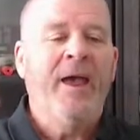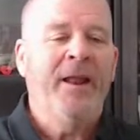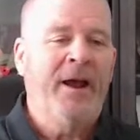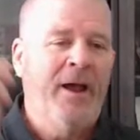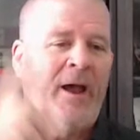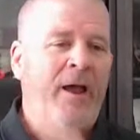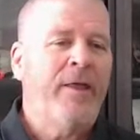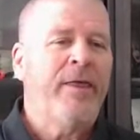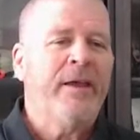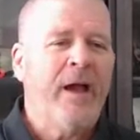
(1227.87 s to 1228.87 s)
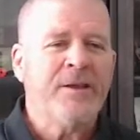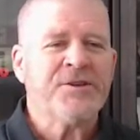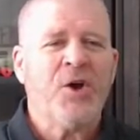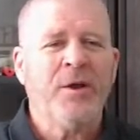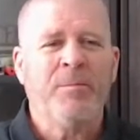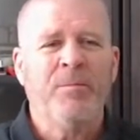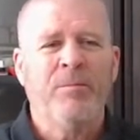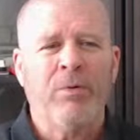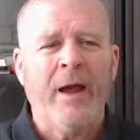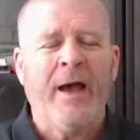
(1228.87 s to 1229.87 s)
and I think I saw
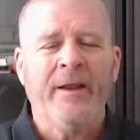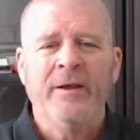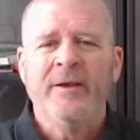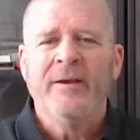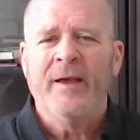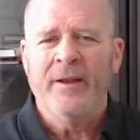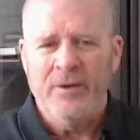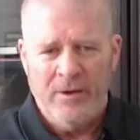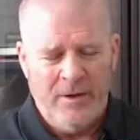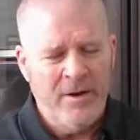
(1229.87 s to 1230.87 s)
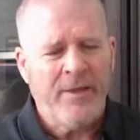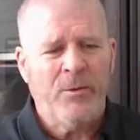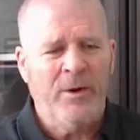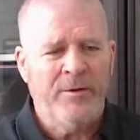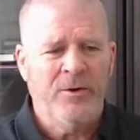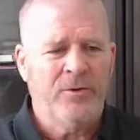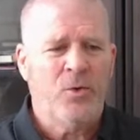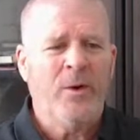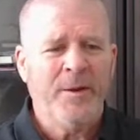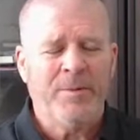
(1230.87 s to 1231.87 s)
Brad and another one,
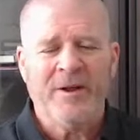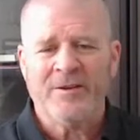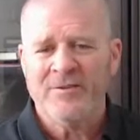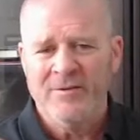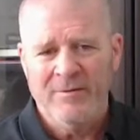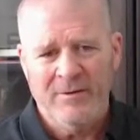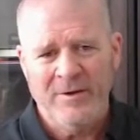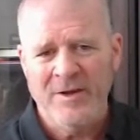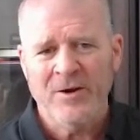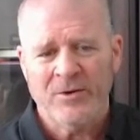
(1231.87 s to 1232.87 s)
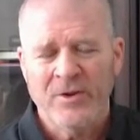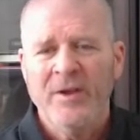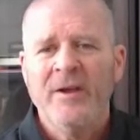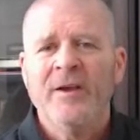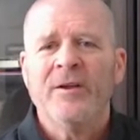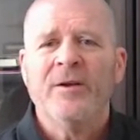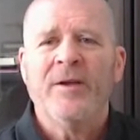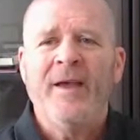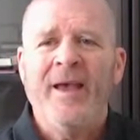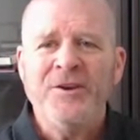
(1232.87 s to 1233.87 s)
20 plus years.
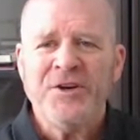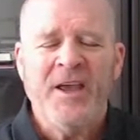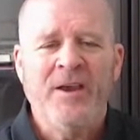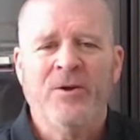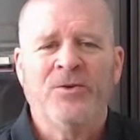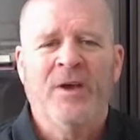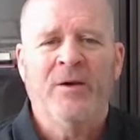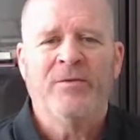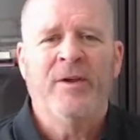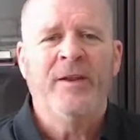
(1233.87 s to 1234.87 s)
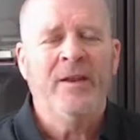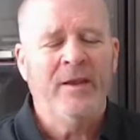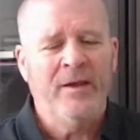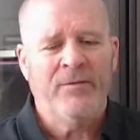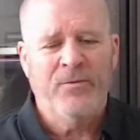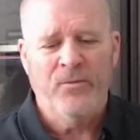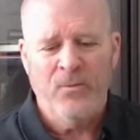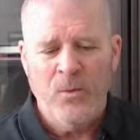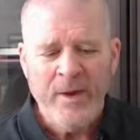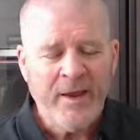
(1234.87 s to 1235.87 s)
Educate yourself. And if
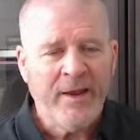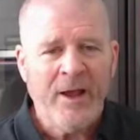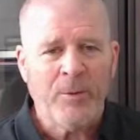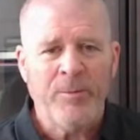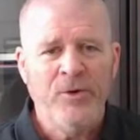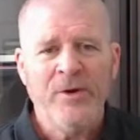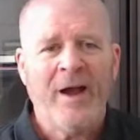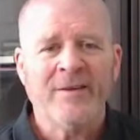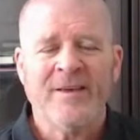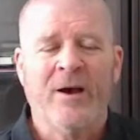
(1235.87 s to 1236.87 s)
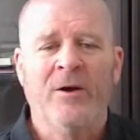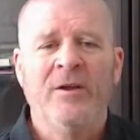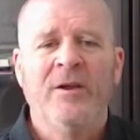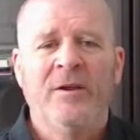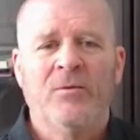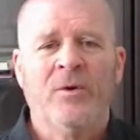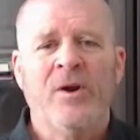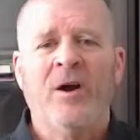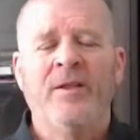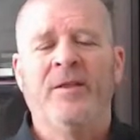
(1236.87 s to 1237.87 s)
we can help you guys out
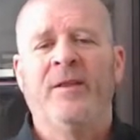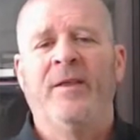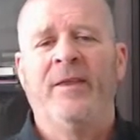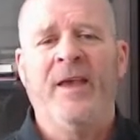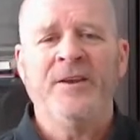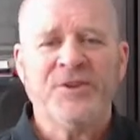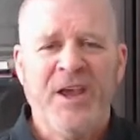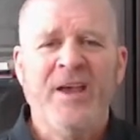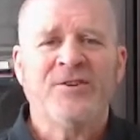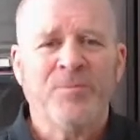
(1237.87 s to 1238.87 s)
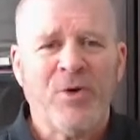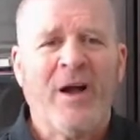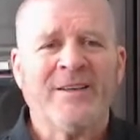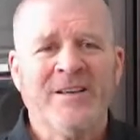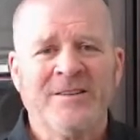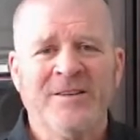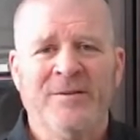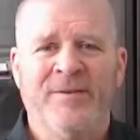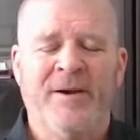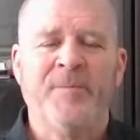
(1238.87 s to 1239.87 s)
regarding the education process
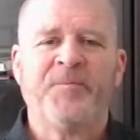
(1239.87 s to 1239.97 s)
of